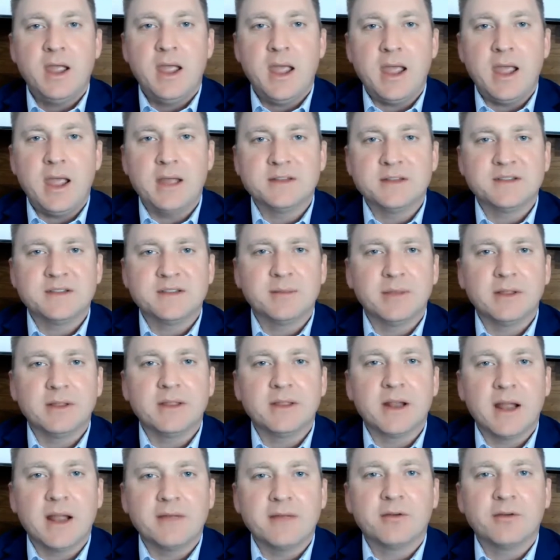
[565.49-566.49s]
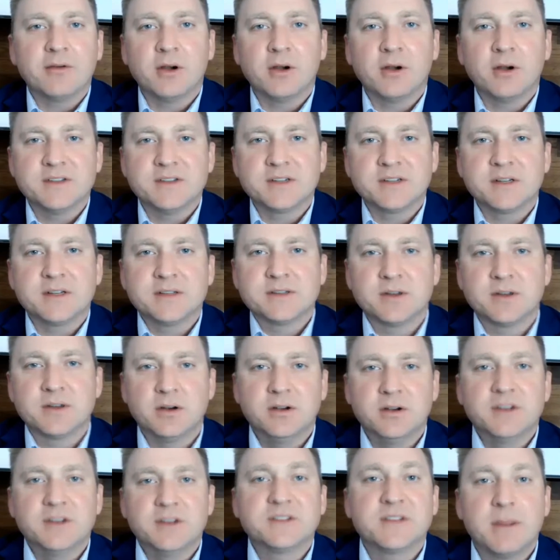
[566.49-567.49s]
and something that I've heard as a
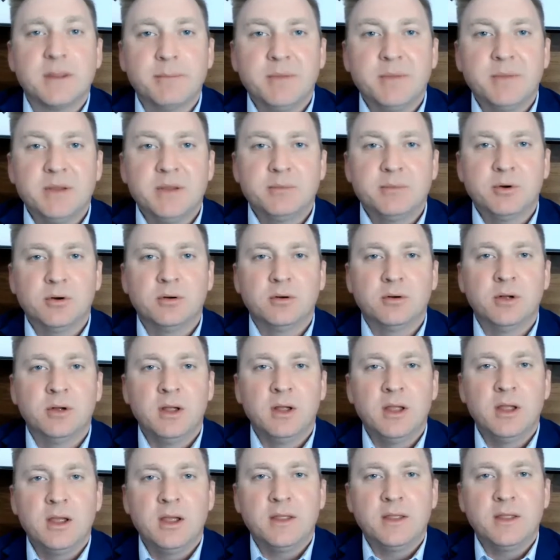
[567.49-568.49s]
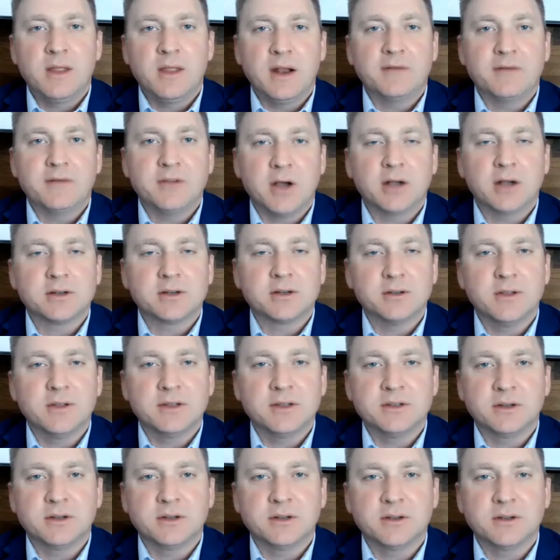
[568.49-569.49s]
concern to some people that I've talked to
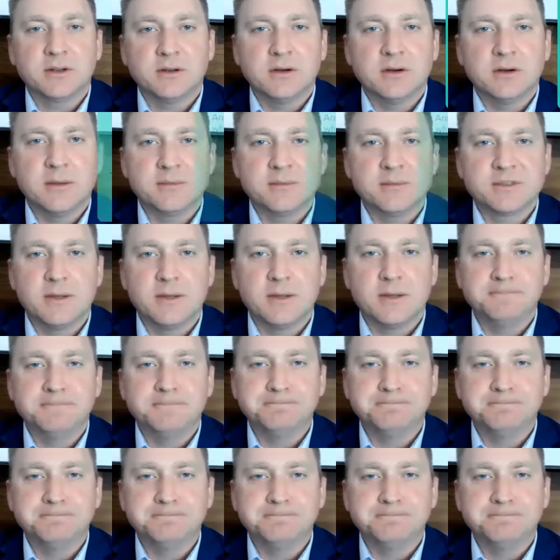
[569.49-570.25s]
that took the lump sum.